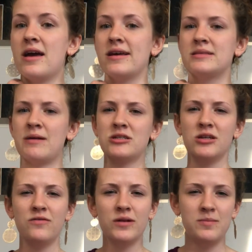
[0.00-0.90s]

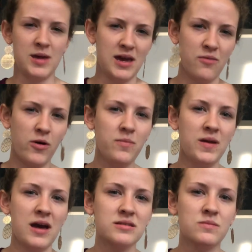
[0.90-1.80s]
especially for me. It won't be as